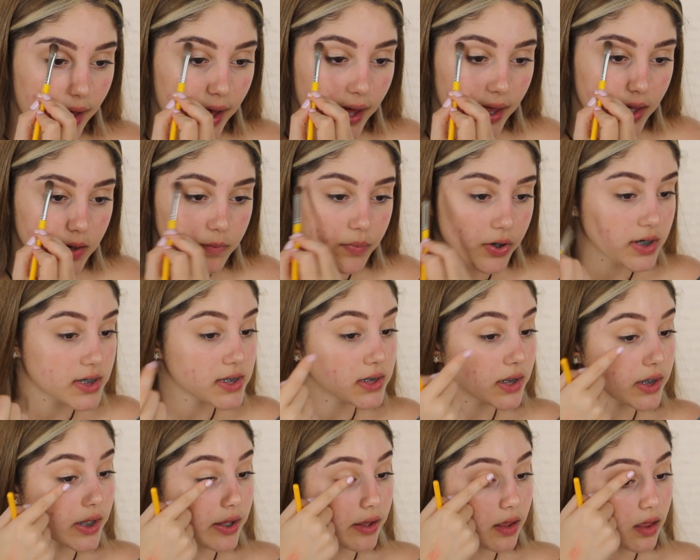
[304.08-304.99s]
that, and
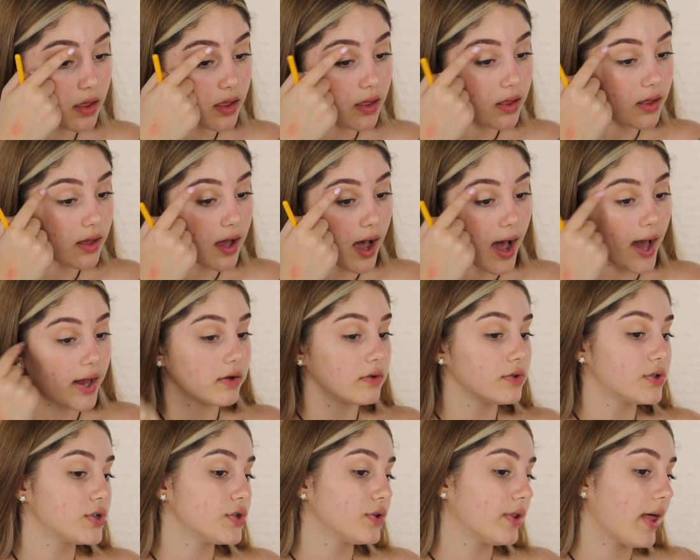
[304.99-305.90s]
personally, I
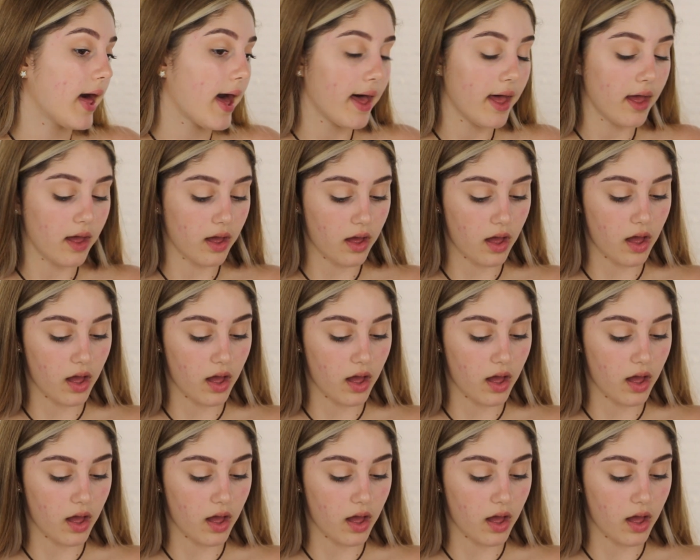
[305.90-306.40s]
don't do that.